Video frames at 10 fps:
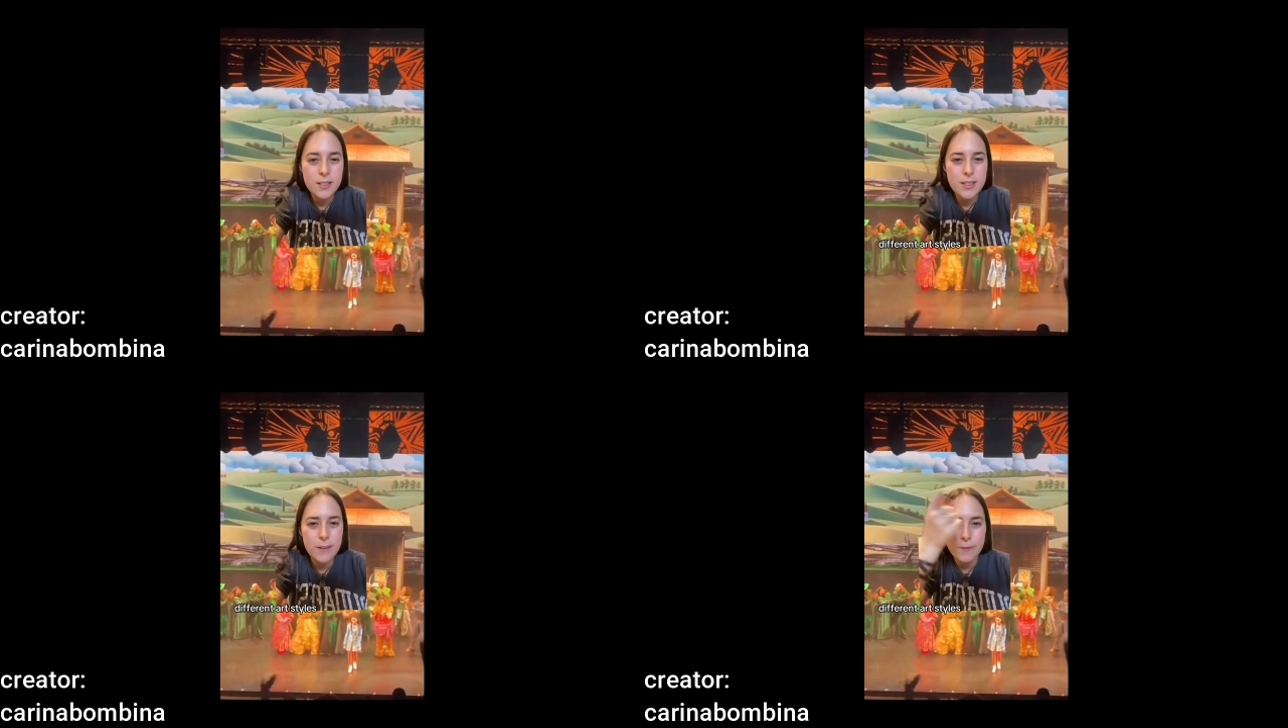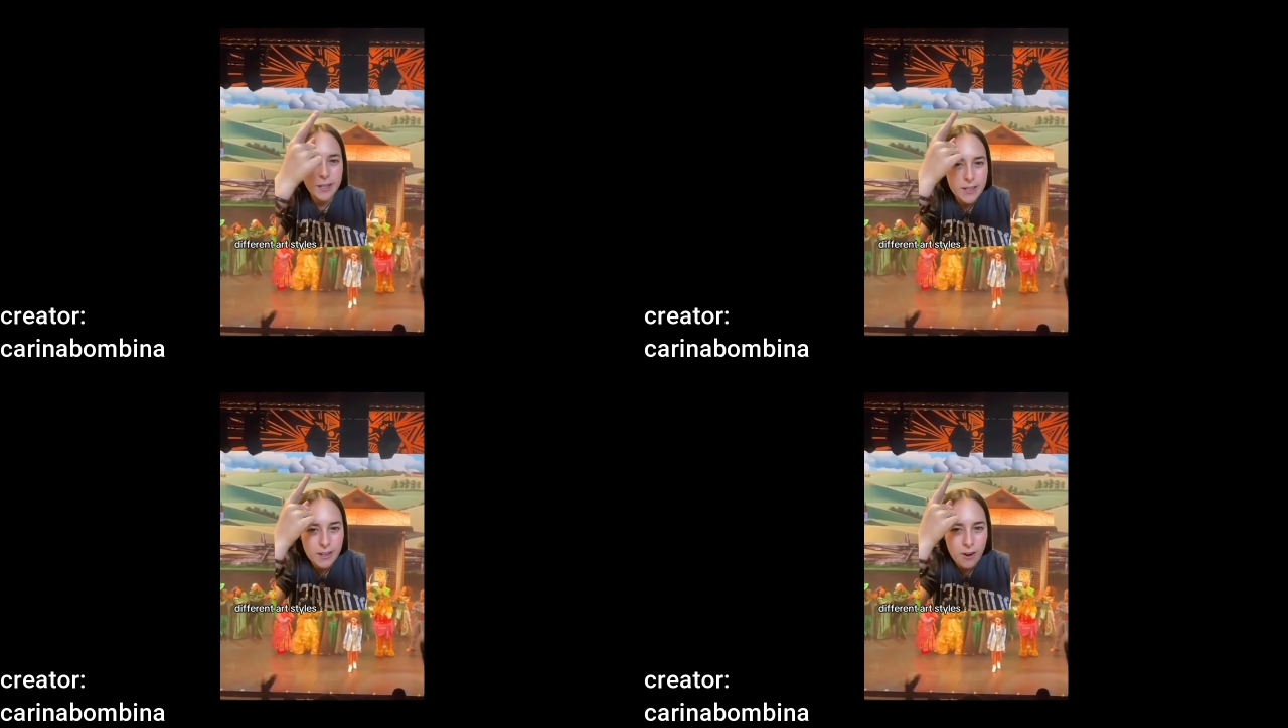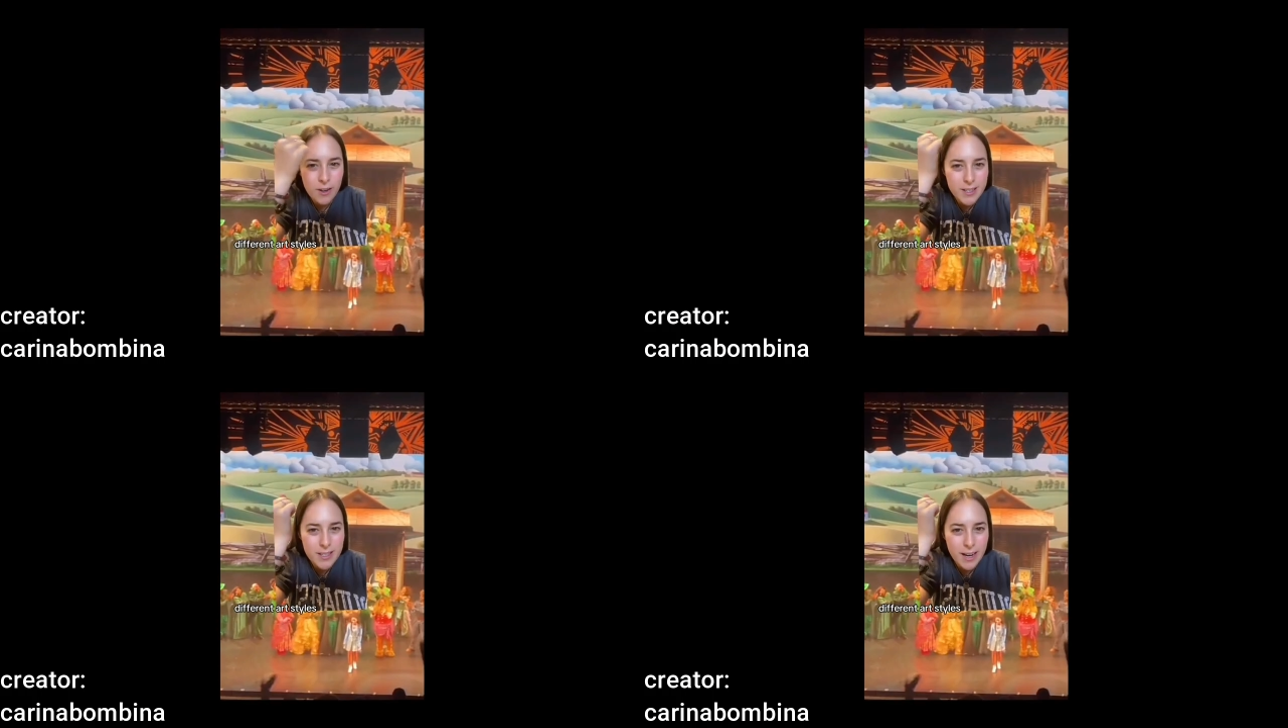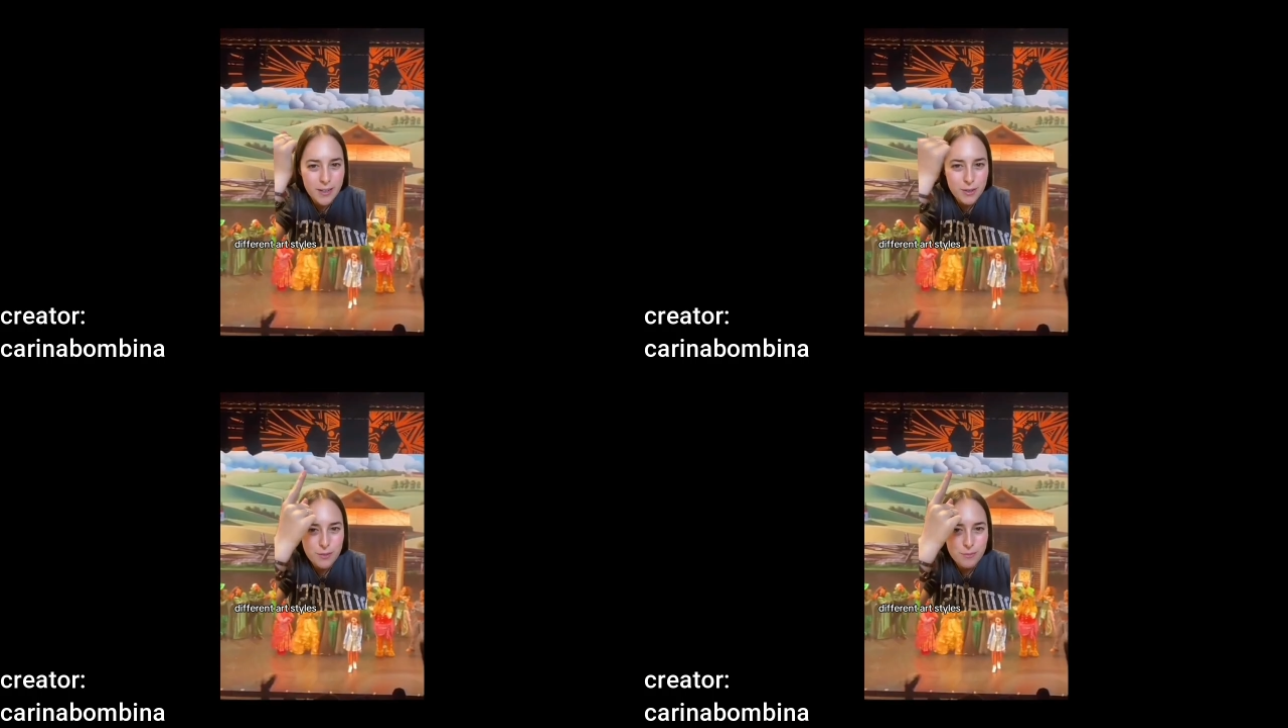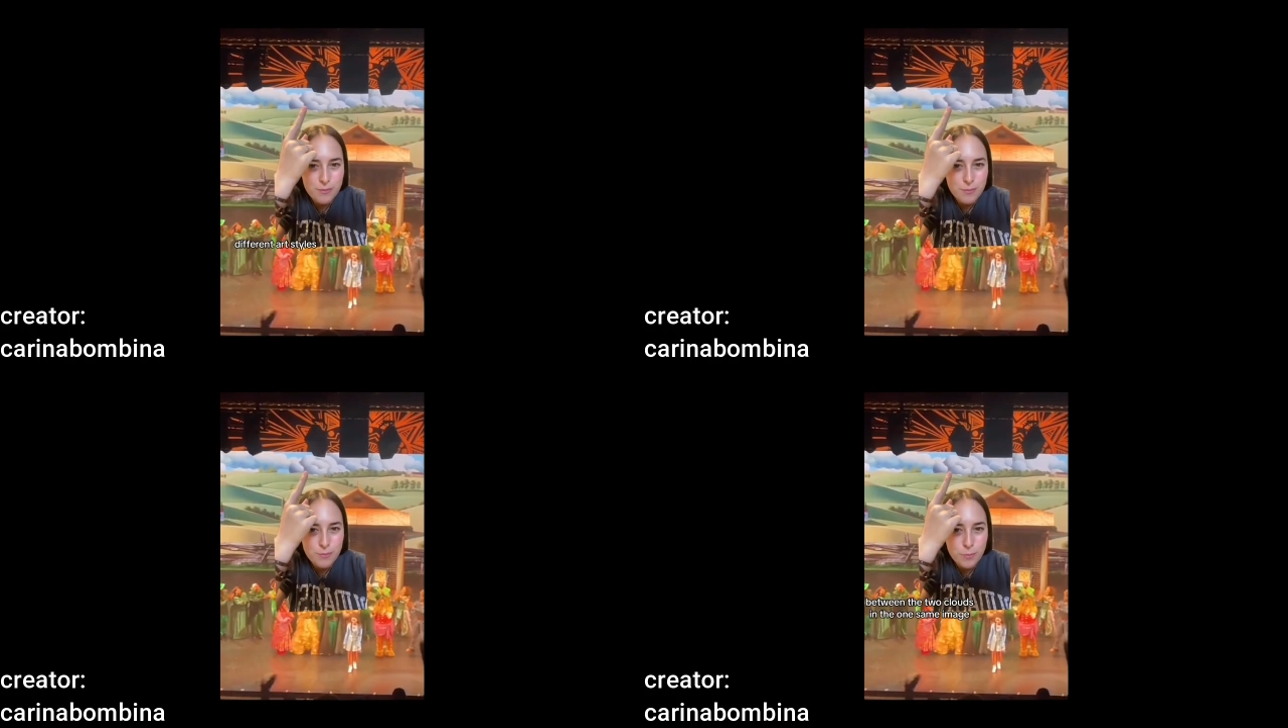different art styles
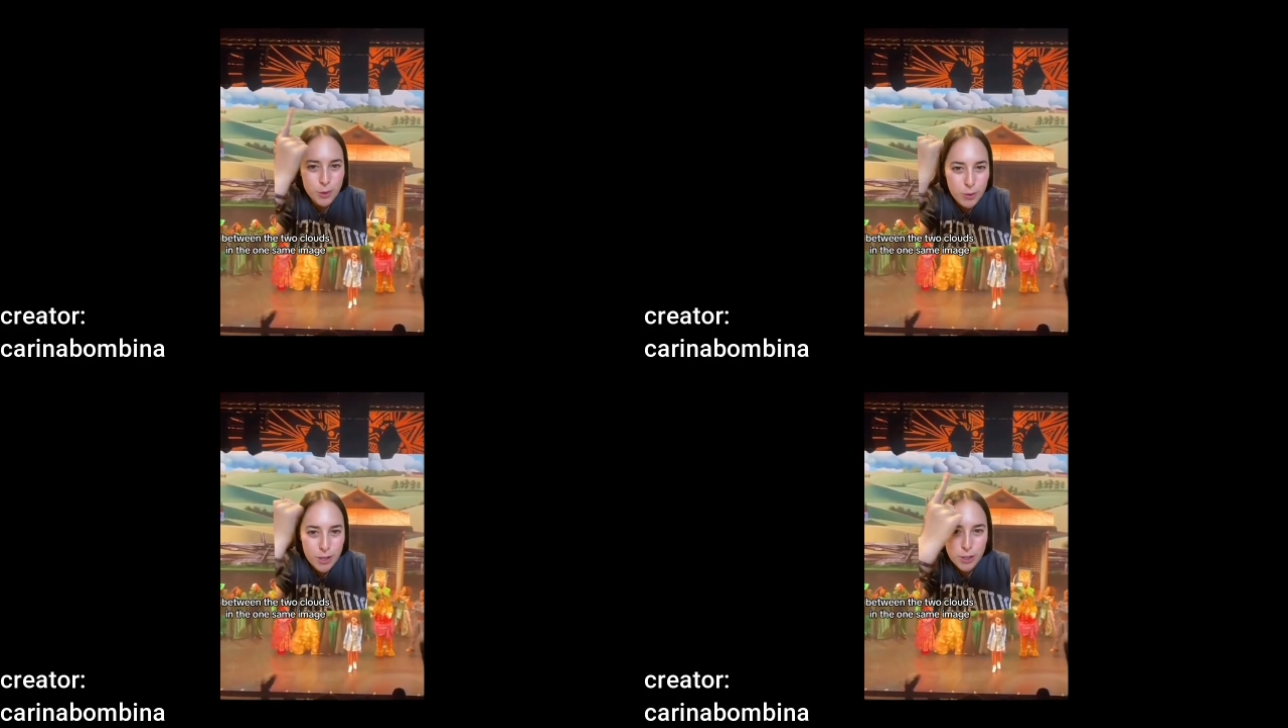between